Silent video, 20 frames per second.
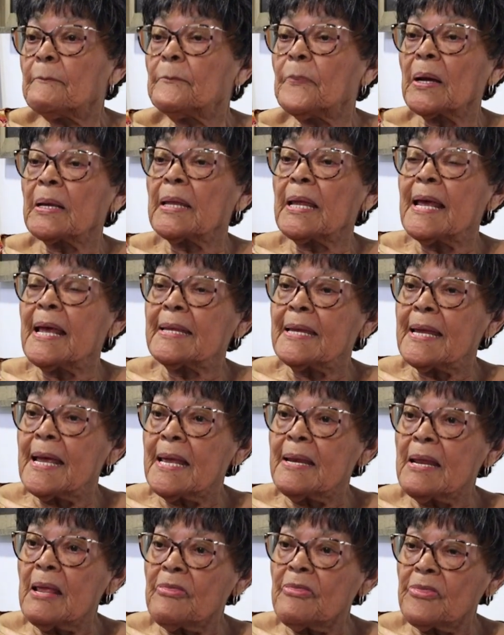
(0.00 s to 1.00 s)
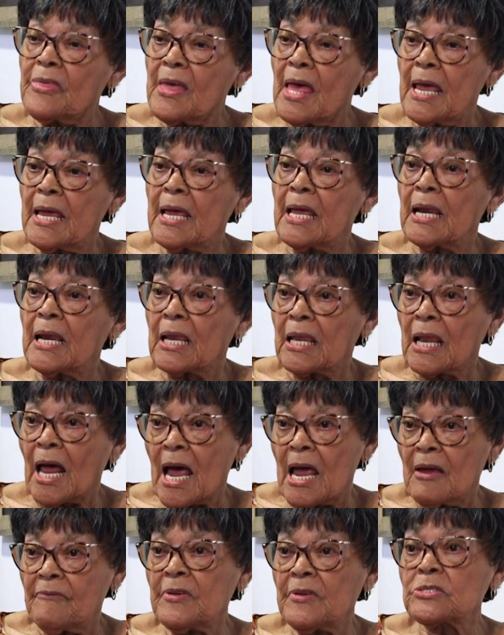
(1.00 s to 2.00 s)
But in anything in
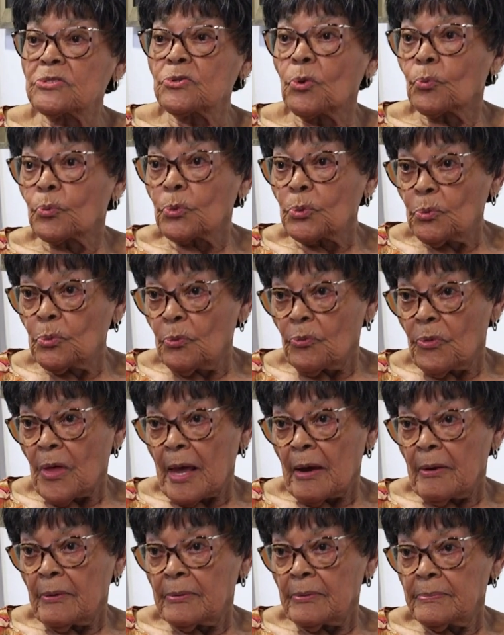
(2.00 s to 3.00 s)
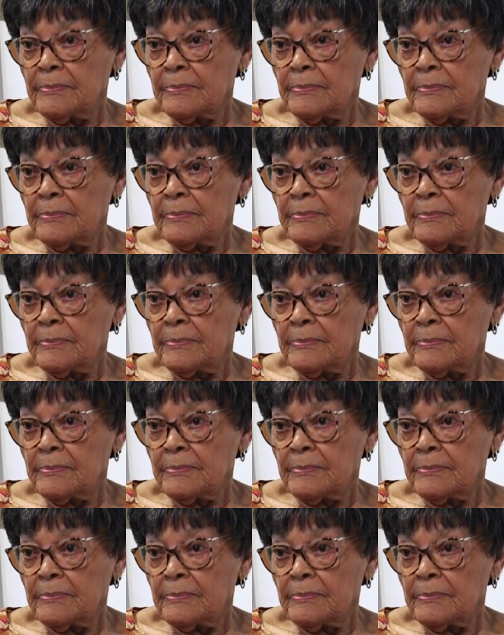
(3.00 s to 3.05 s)
life, it's a rule there.